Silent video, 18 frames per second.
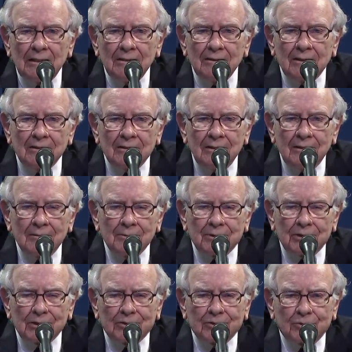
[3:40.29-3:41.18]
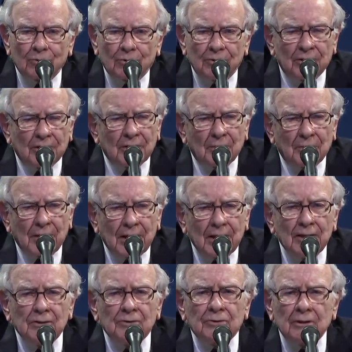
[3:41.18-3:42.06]
there was an extraordinary
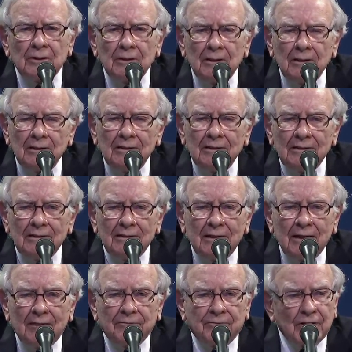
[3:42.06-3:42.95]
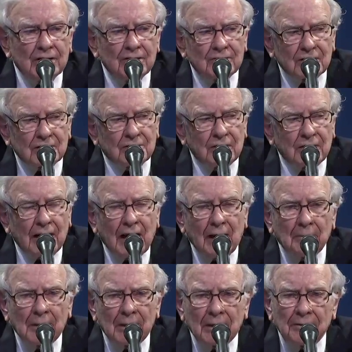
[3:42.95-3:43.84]
range of things that could
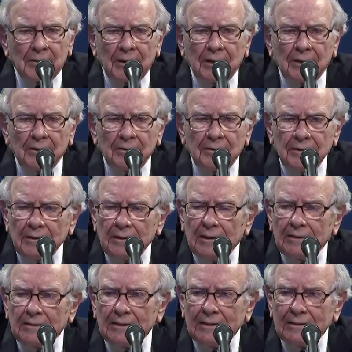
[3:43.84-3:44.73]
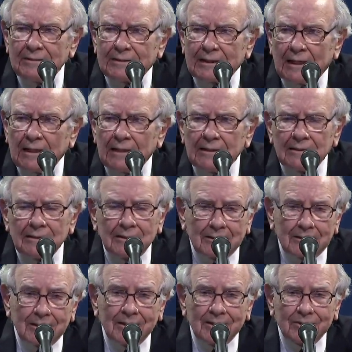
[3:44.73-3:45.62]
happen on the health side, and
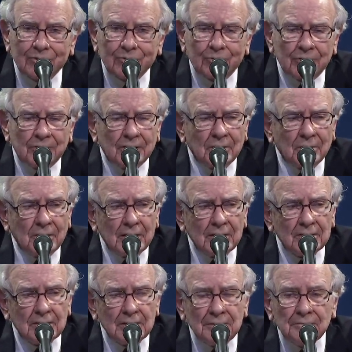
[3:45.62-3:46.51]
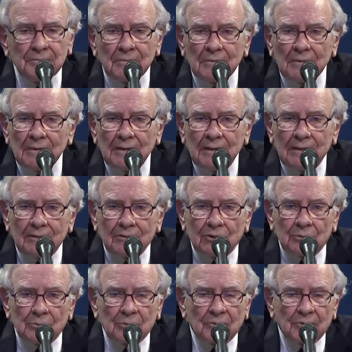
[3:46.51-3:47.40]
an extraordinary range in
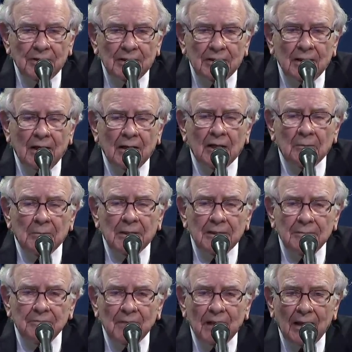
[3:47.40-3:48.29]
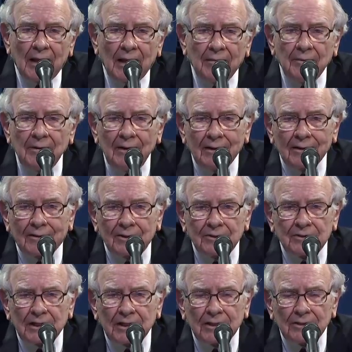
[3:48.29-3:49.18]
terms of the economy. And of
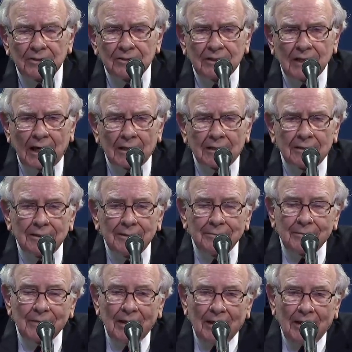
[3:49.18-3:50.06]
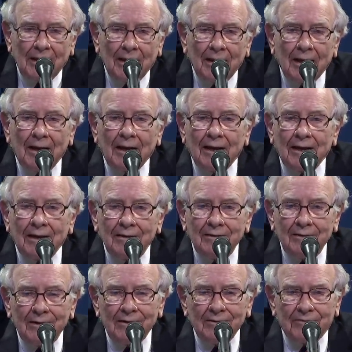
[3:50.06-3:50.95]
course, they intersect
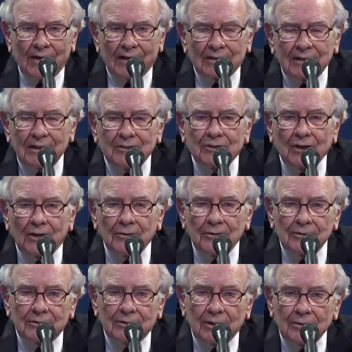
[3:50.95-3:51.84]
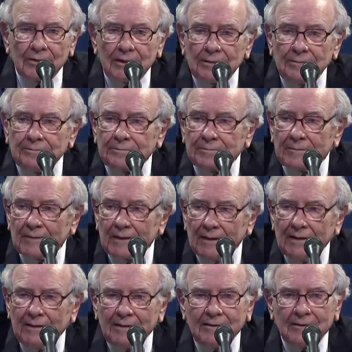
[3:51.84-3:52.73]
and affect each other, so
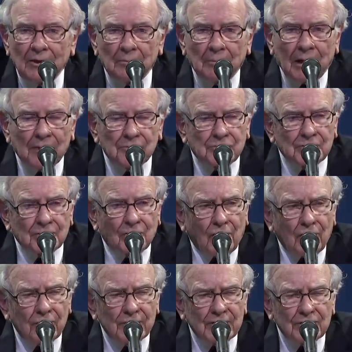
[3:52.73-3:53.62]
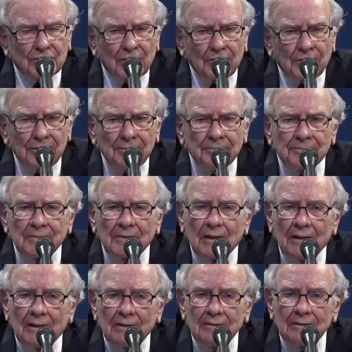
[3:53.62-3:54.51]
they're bouncing off each other
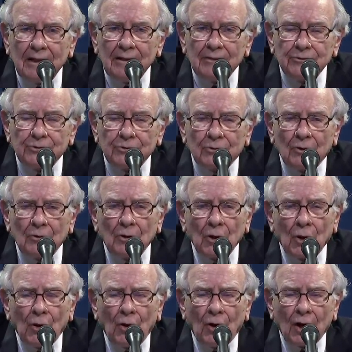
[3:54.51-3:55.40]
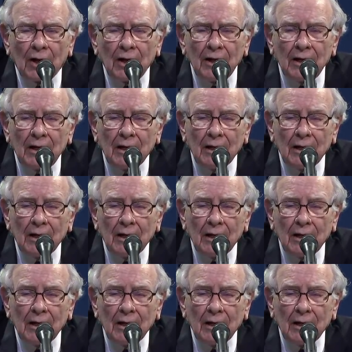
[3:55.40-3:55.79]
as you go along.